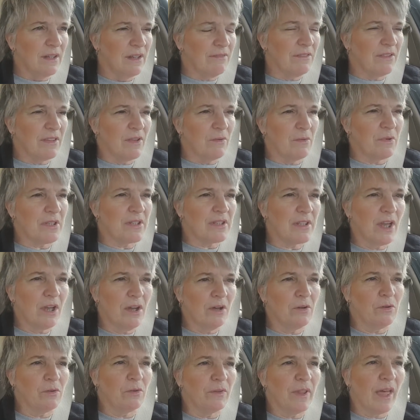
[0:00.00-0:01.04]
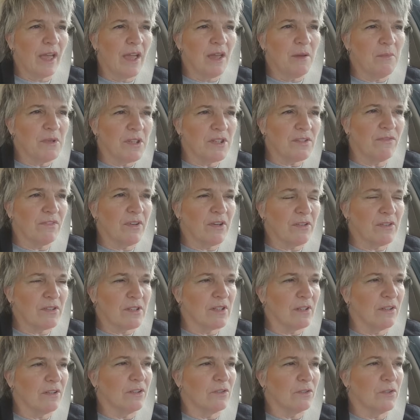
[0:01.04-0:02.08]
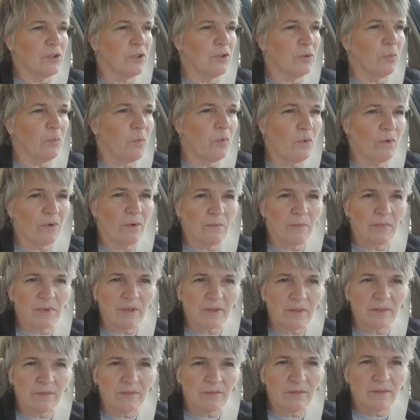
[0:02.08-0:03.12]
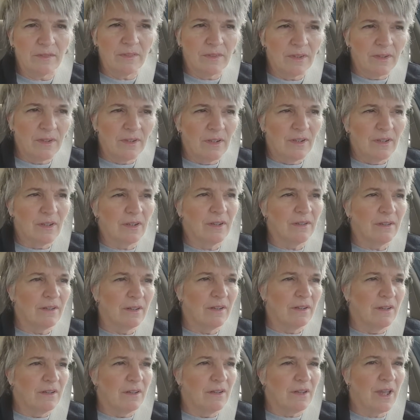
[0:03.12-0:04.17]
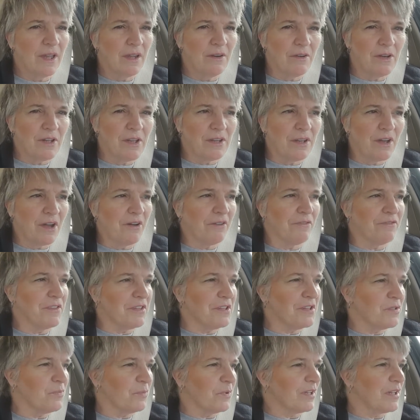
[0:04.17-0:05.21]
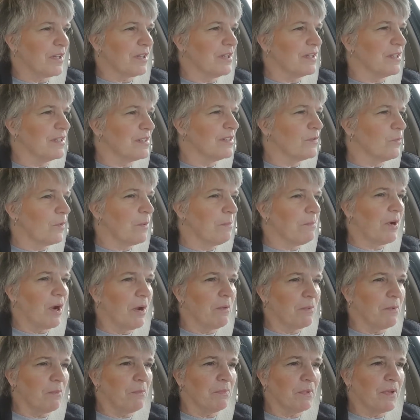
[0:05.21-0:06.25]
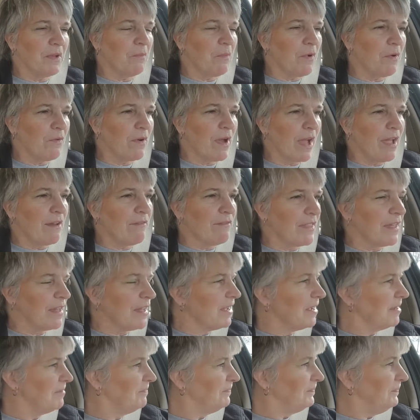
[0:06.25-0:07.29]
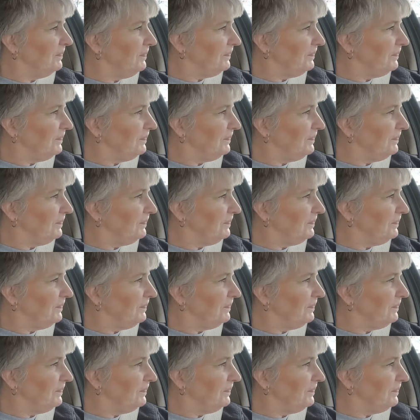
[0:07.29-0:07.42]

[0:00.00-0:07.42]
even though it's cold, the atmosphere is a little too warm to carry it off this weekend, so we probably won't have that.